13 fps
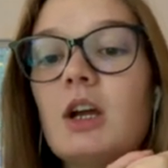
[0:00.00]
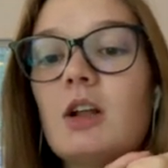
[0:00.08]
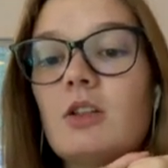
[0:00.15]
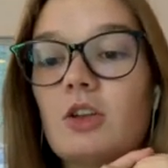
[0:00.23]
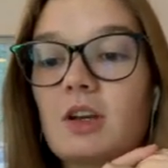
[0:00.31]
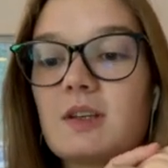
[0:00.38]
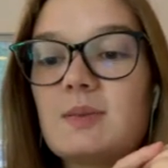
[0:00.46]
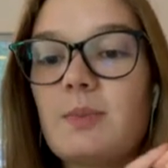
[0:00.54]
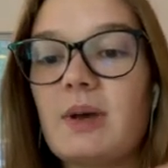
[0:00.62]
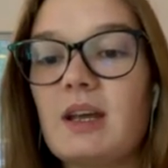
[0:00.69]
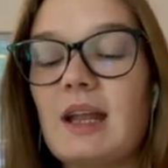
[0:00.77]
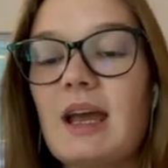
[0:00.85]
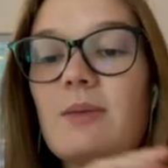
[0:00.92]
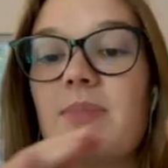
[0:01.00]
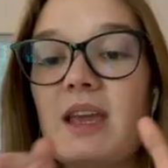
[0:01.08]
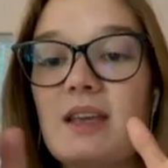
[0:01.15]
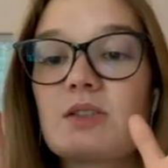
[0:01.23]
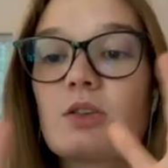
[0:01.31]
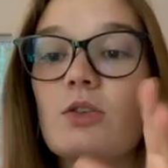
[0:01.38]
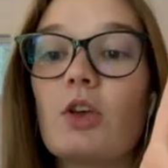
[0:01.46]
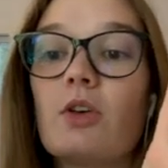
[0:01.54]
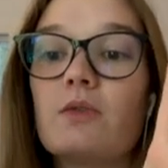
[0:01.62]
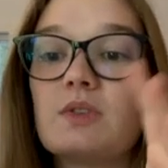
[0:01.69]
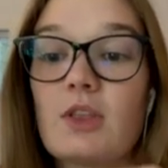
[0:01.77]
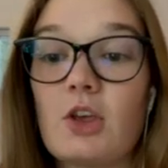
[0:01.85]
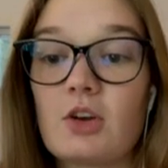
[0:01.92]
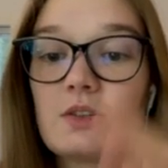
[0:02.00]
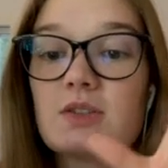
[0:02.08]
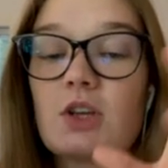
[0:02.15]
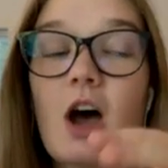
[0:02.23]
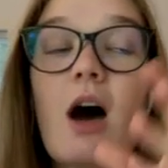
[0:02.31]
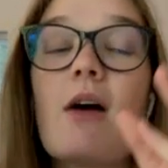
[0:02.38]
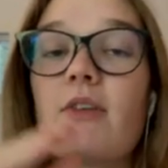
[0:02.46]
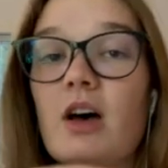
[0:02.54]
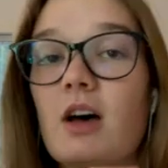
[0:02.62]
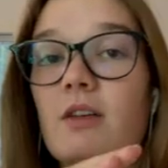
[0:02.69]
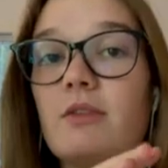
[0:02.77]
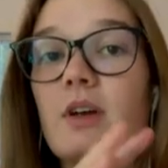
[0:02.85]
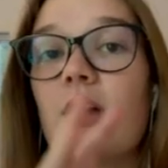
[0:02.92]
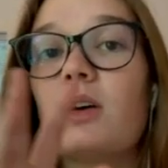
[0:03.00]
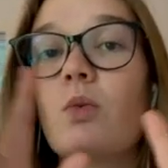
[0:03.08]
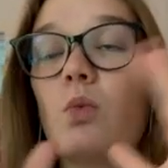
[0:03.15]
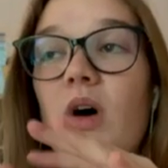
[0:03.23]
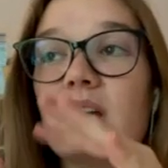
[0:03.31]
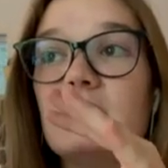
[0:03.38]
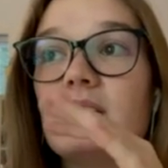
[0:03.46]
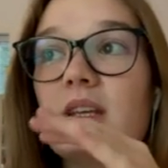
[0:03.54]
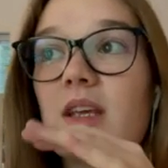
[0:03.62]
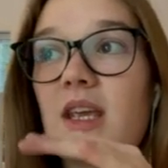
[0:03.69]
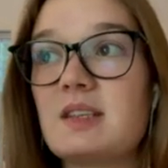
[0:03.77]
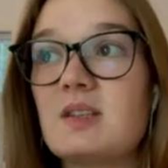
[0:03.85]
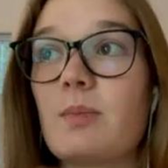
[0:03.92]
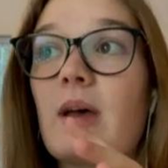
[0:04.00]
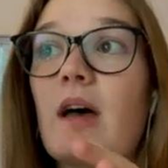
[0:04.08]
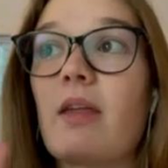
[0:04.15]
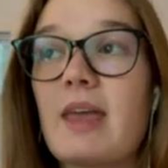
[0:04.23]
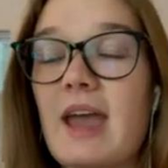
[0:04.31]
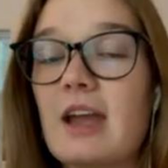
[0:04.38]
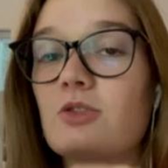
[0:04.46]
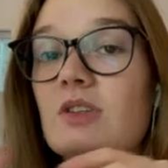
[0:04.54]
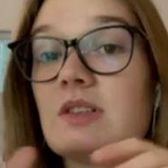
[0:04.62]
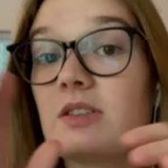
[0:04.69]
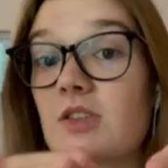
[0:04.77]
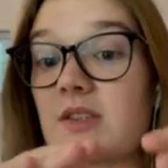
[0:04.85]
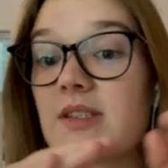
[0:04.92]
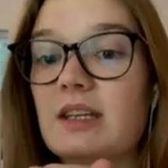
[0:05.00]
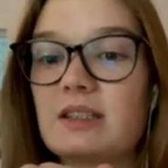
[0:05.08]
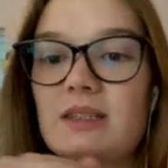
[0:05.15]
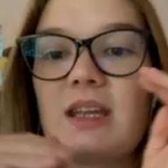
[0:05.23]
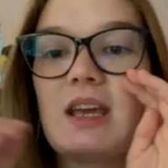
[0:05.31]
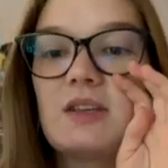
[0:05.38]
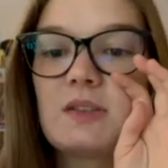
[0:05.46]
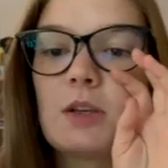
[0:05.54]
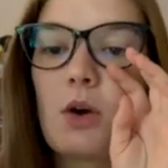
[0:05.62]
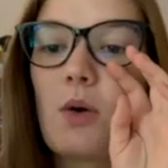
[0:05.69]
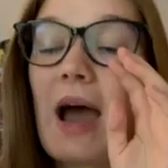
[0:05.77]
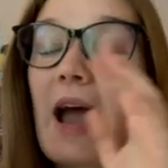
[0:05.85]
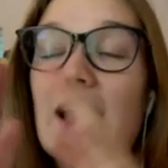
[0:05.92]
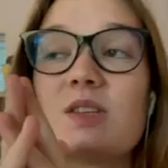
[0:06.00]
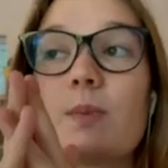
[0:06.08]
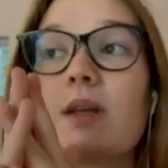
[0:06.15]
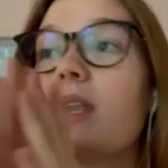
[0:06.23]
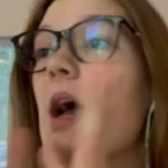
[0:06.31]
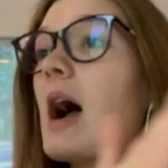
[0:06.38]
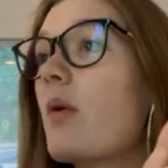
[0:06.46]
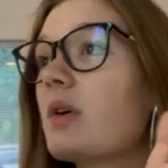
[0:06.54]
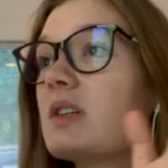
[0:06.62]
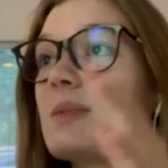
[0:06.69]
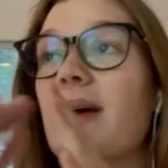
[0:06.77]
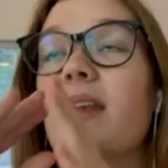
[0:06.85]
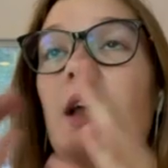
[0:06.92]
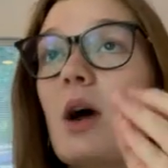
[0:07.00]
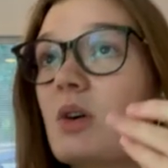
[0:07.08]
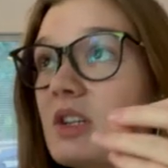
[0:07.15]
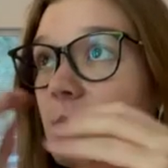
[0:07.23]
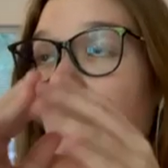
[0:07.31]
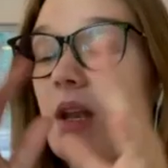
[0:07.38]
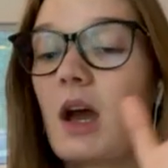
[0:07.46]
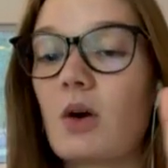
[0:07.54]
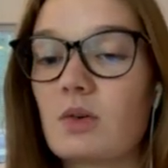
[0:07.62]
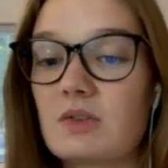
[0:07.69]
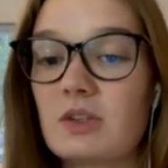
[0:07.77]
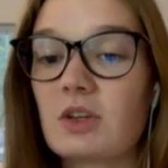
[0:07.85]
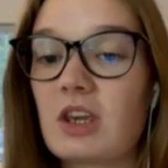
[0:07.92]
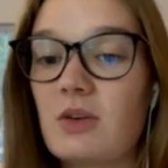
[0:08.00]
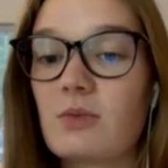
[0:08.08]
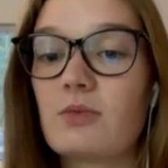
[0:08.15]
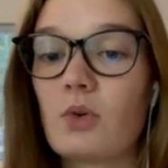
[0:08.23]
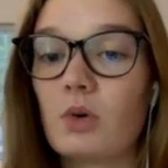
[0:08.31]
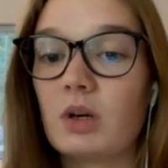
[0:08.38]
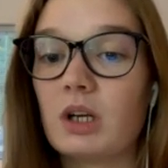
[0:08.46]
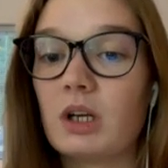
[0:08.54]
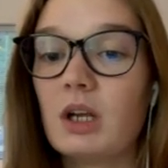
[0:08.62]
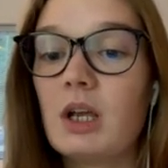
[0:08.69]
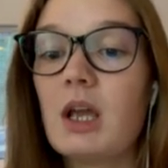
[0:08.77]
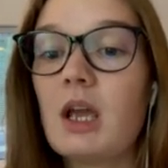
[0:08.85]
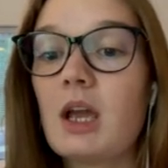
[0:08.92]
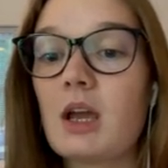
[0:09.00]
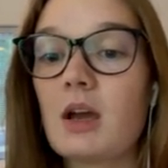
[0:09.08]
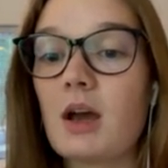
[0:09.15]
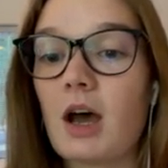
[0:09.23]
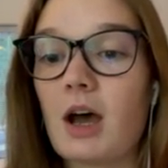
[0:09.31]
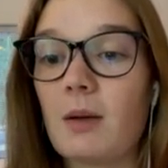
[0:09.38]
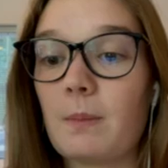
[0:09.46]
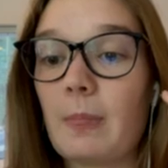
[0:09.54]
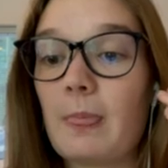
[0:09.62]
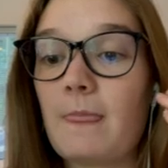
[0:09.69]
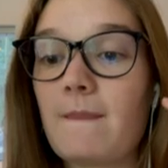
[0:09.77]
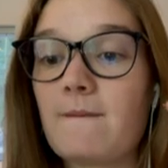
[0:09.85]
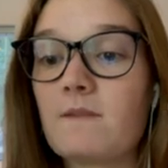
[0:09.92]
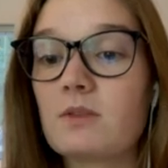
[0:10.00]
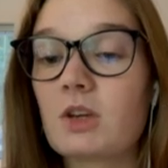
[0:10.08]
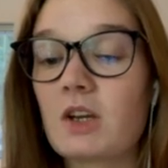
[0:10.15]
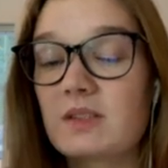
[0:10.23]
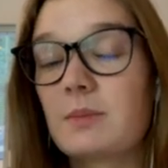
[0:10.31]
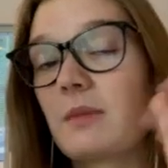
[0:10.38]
looks, but I based Clove's looks off of what Isabel, the actress, looks like today. So I spent hours upon hours upon hours looking for custom